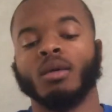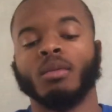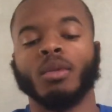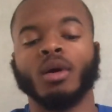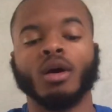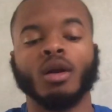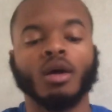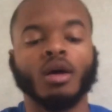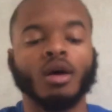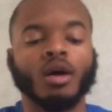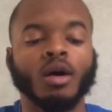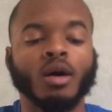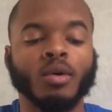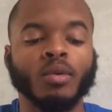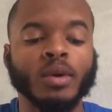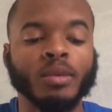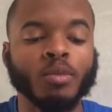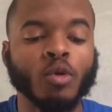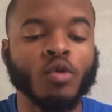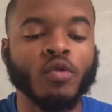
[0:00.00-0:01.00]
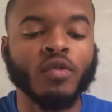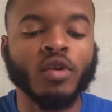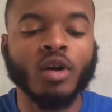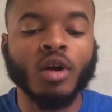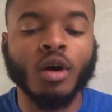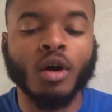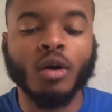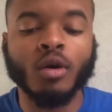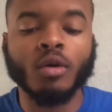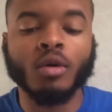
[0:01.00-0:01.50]
But we moving
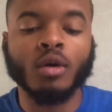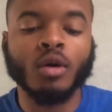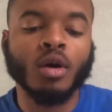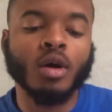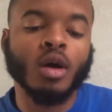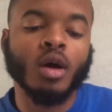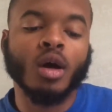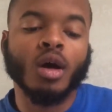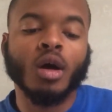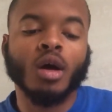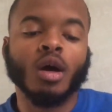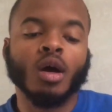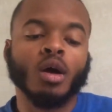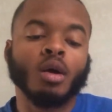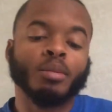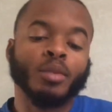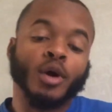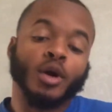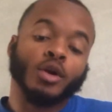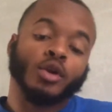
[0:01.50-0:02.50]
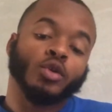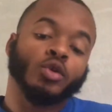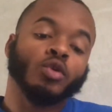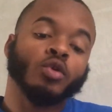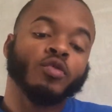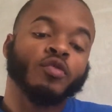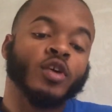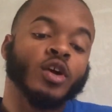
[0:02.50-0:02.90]
on. Purdue